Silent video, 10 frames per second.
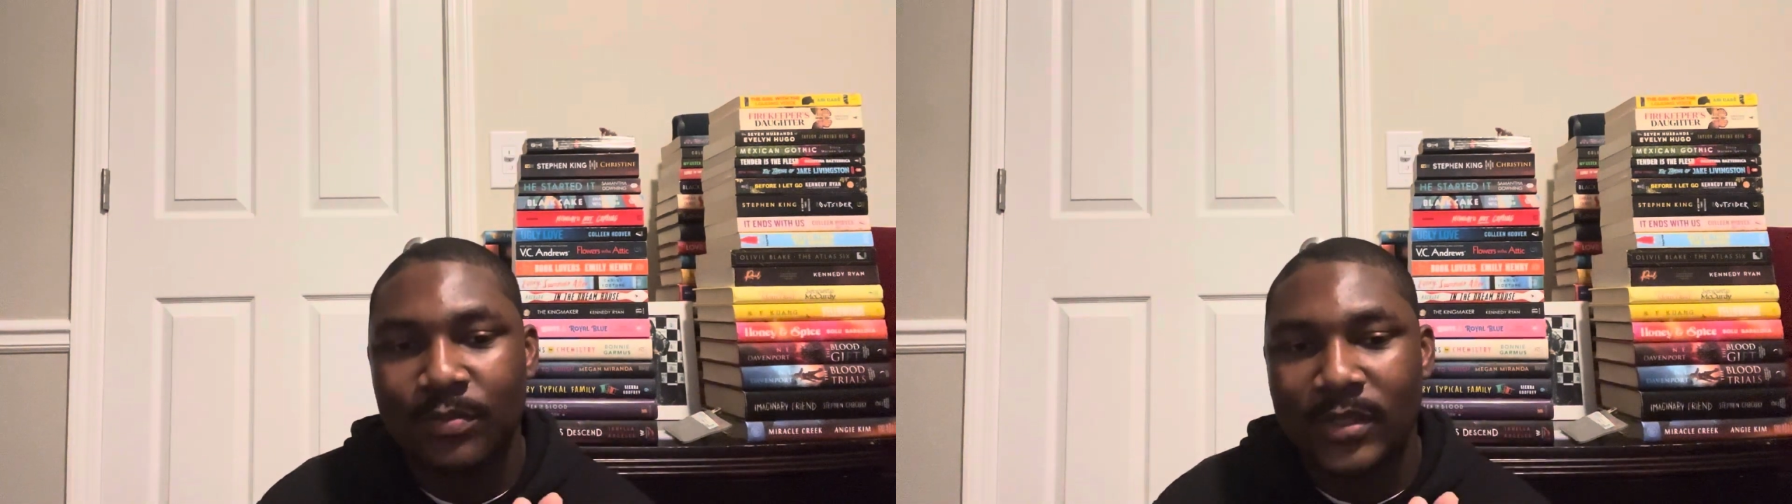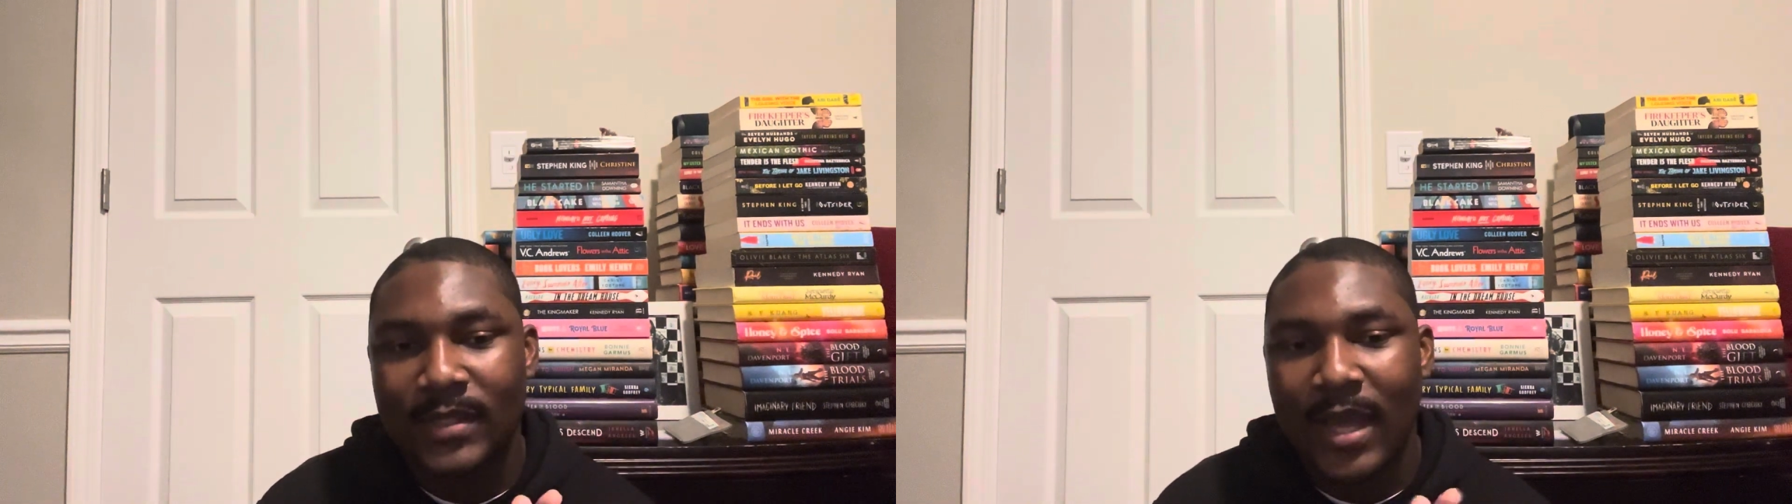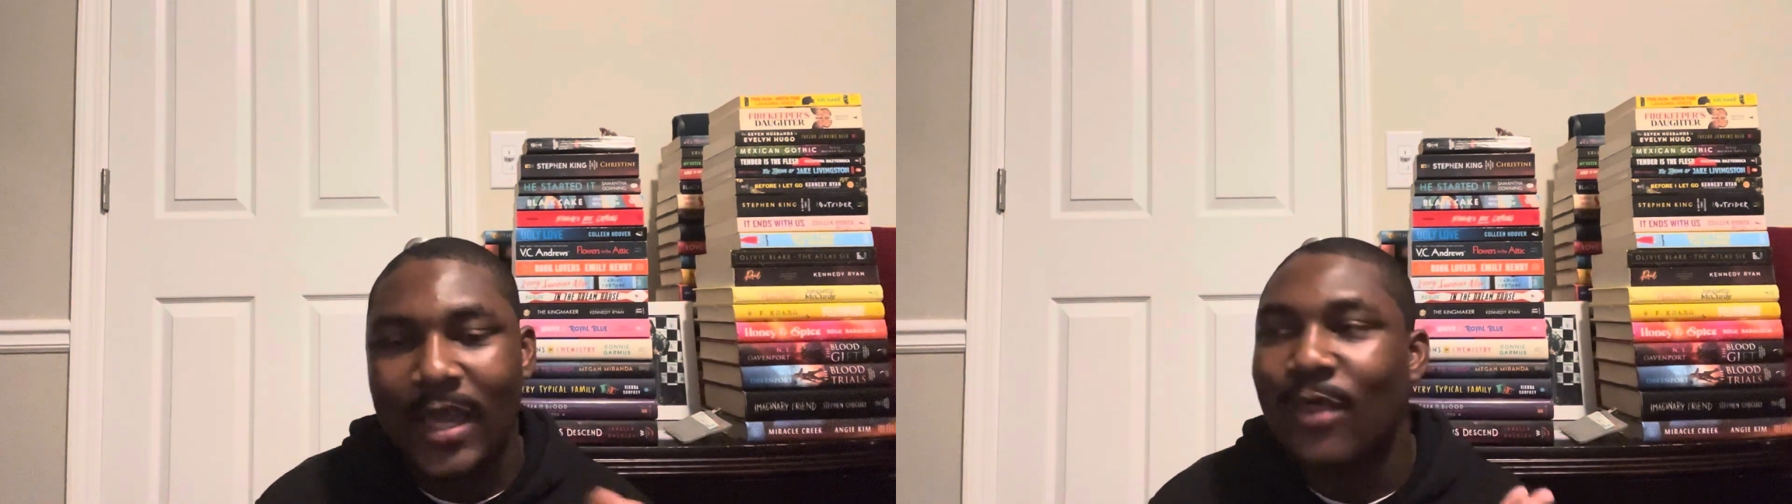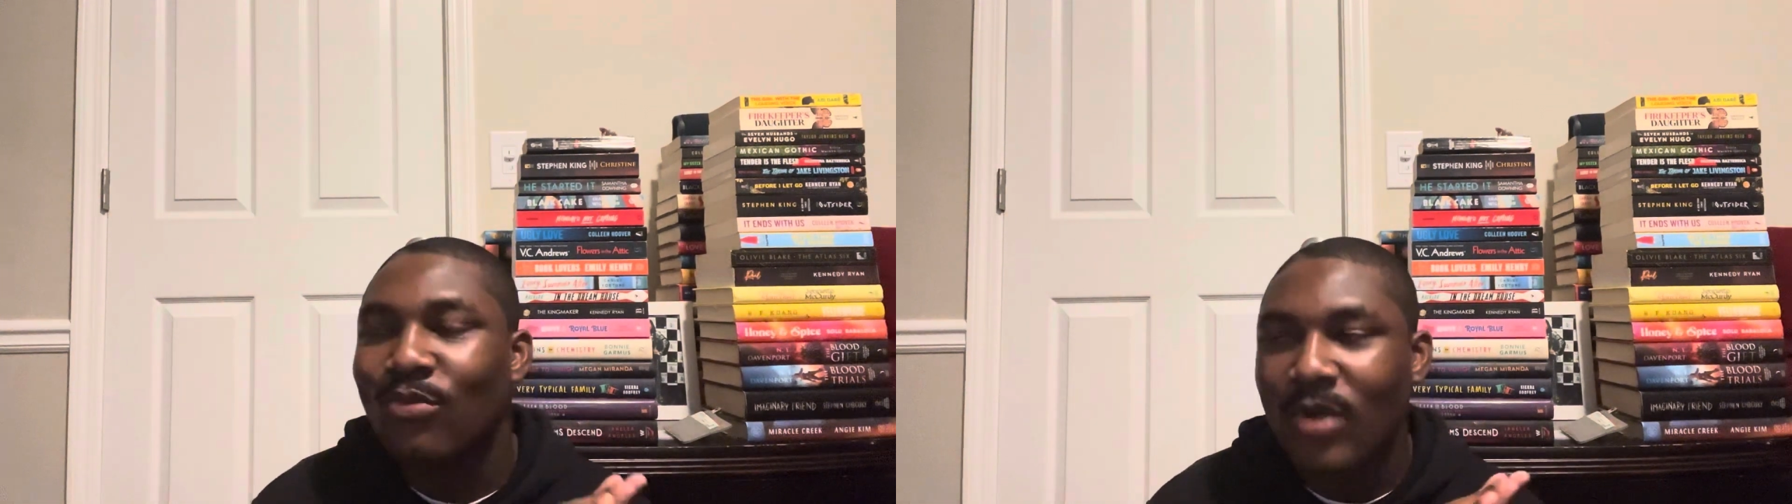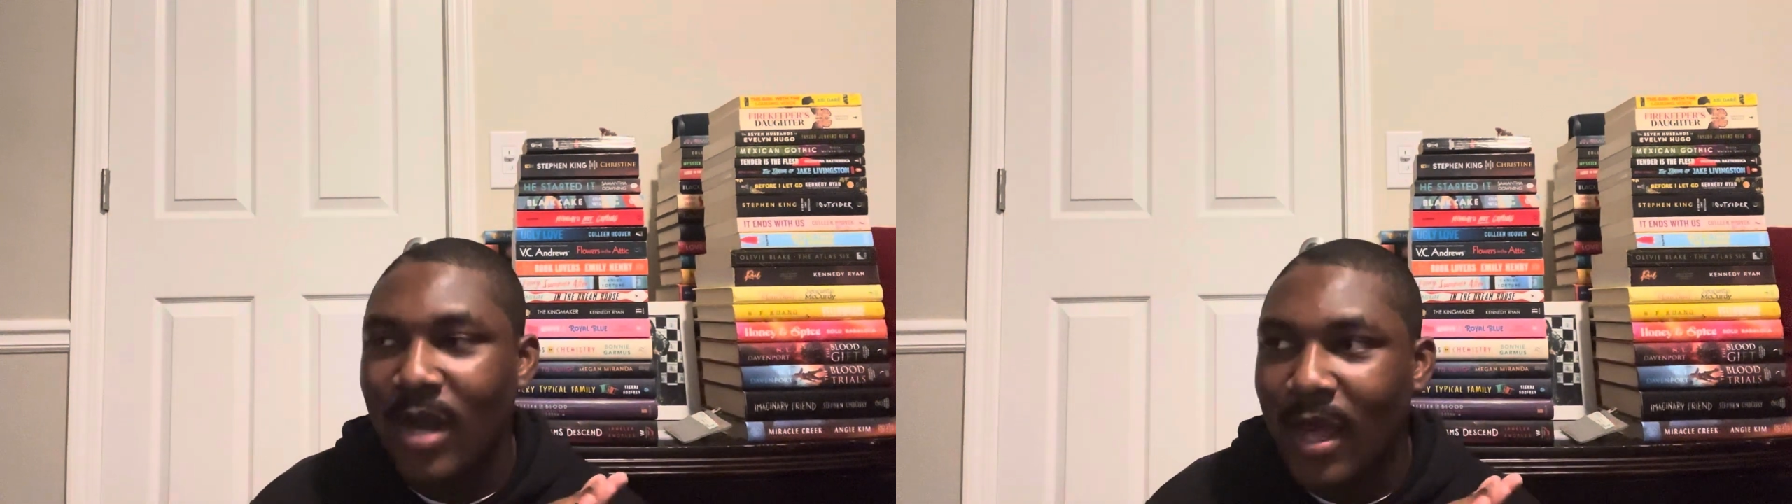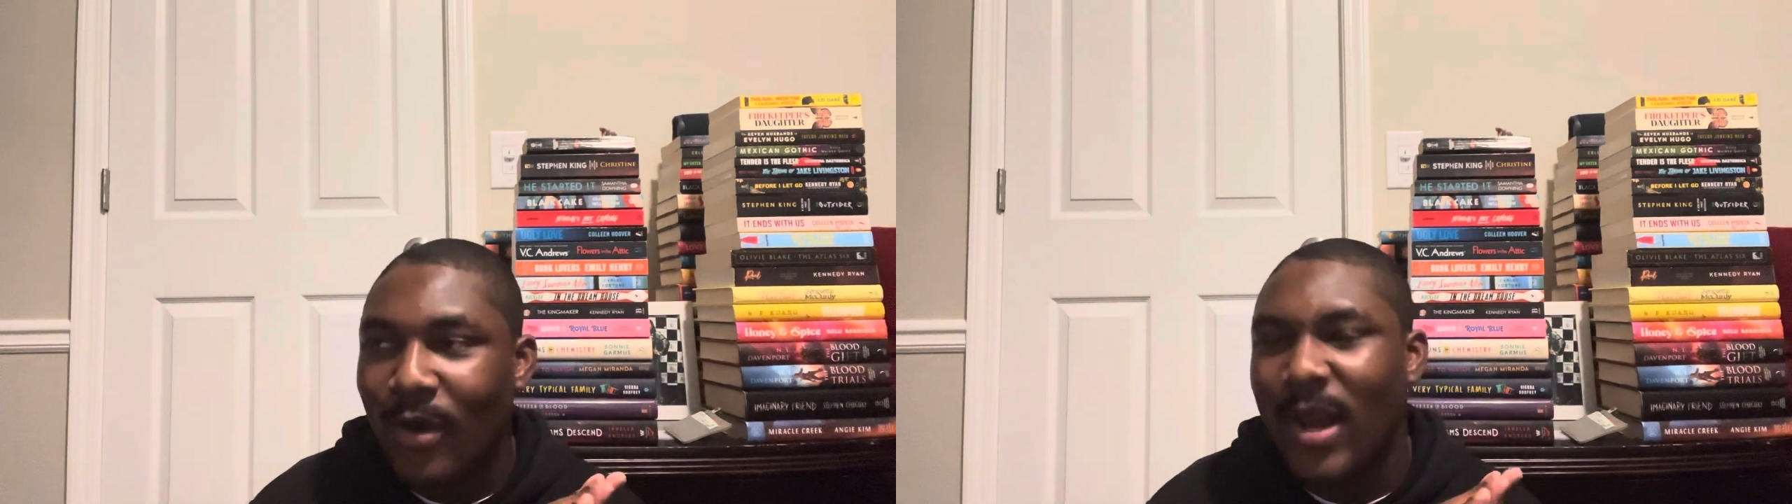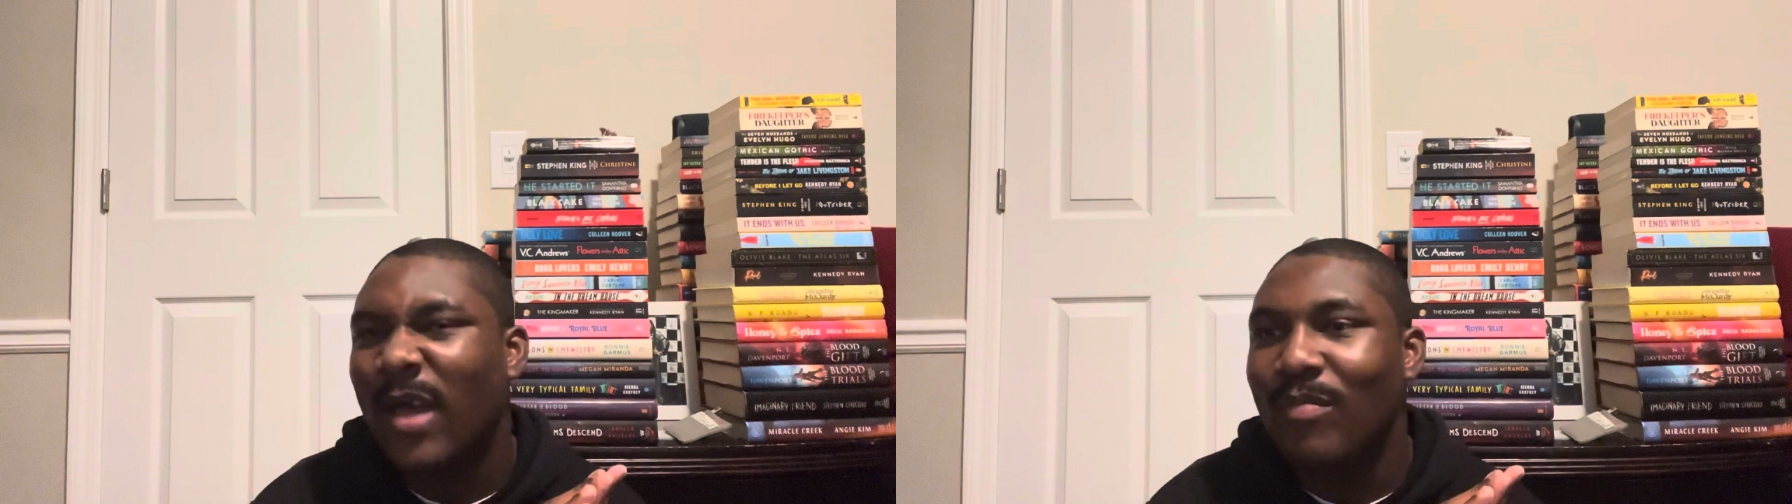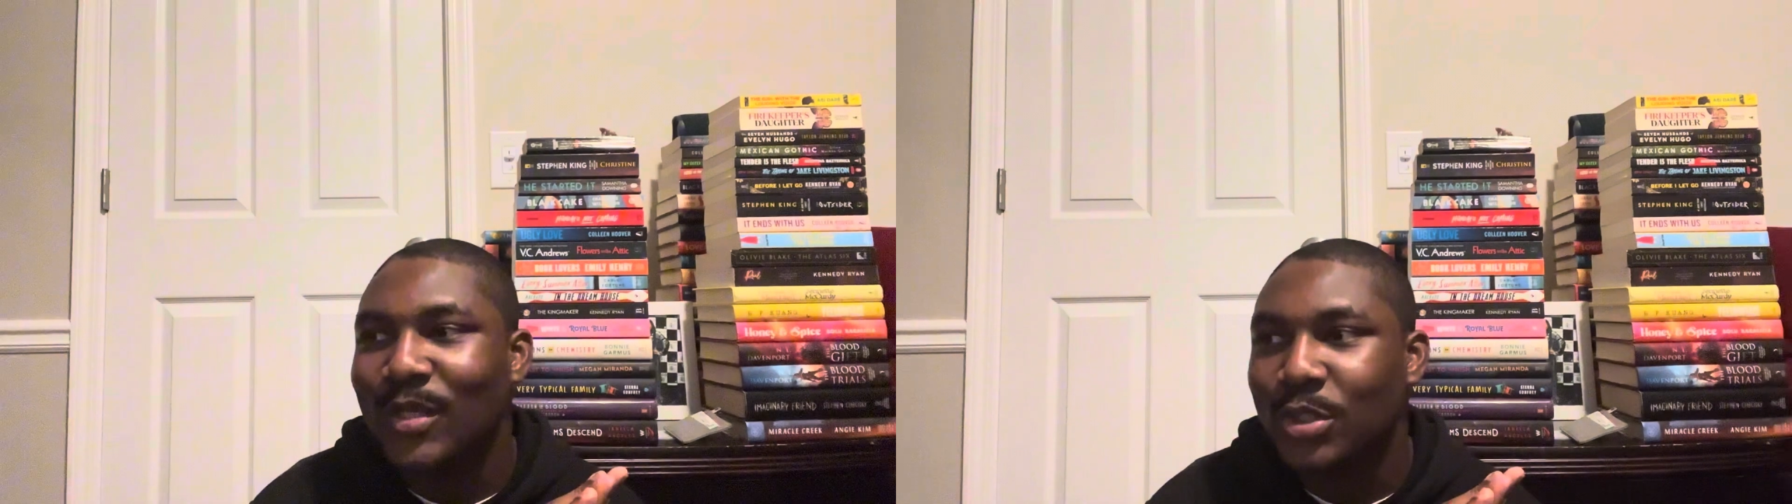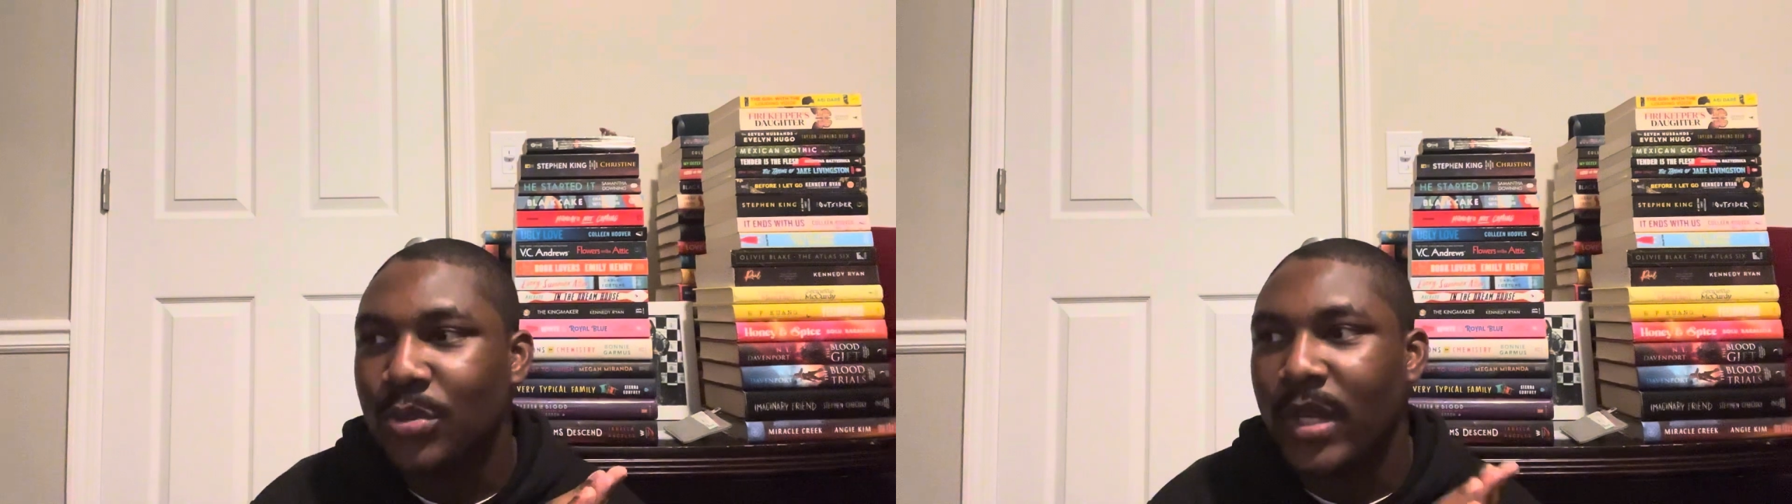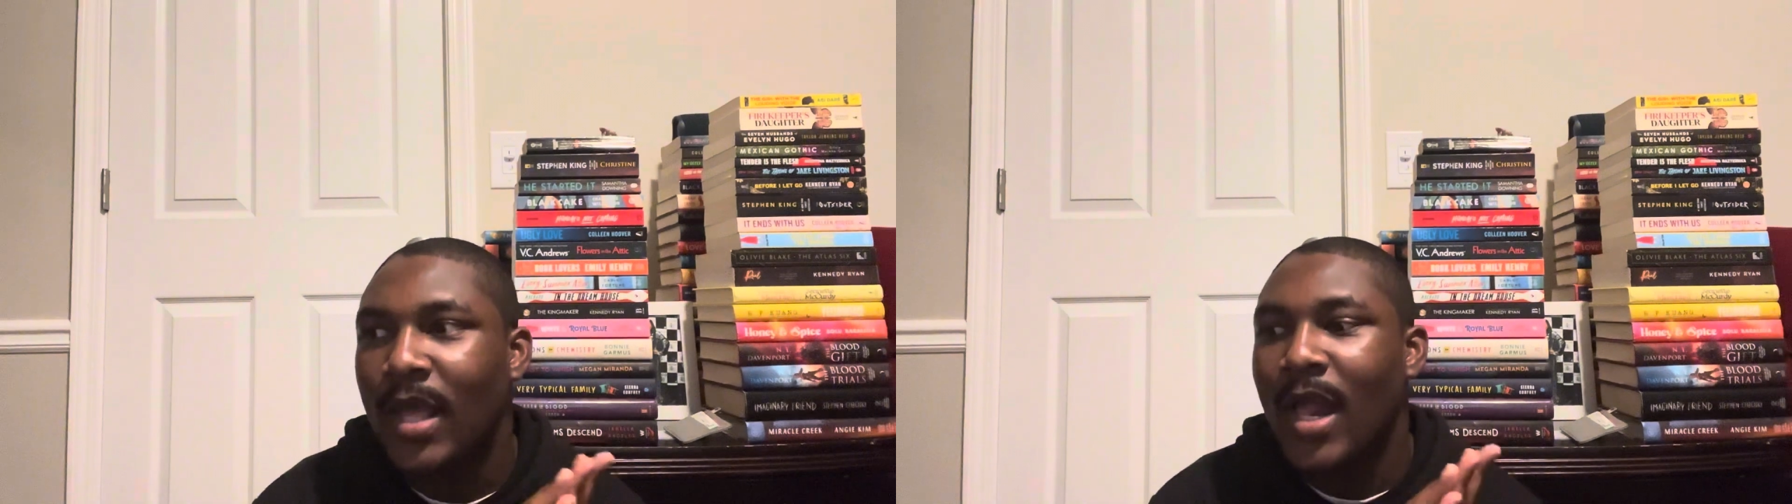But like in a thriller or like a
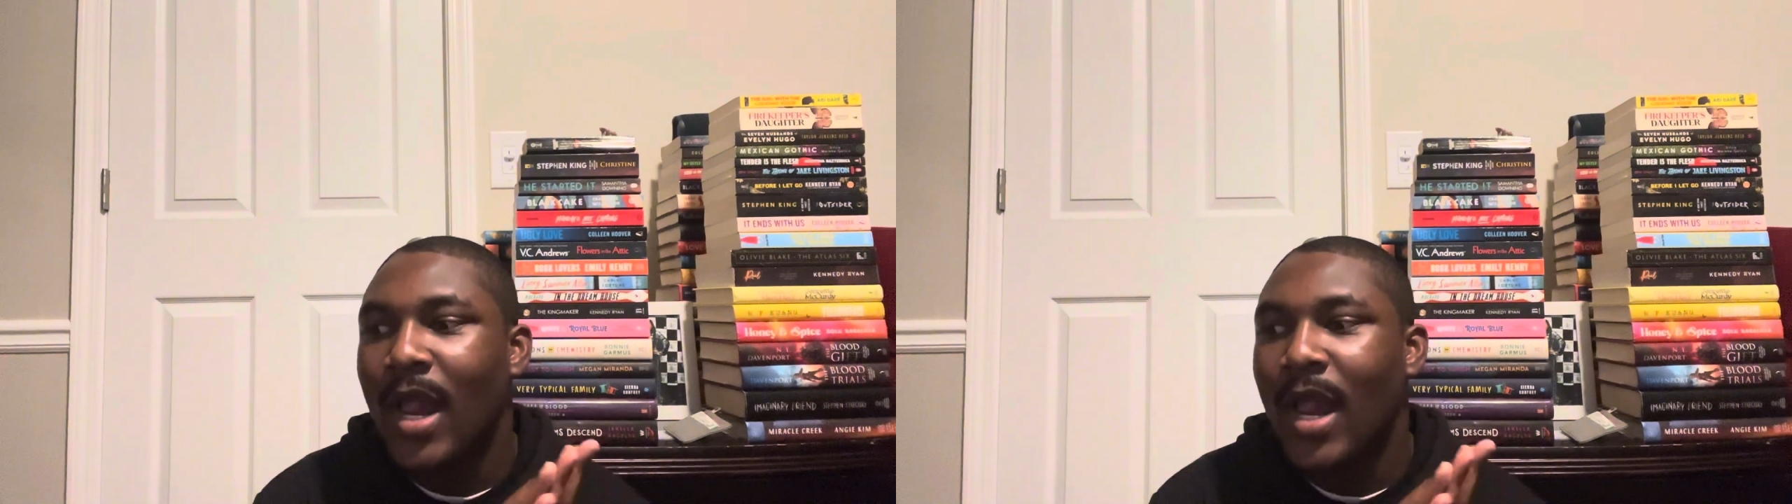mystery,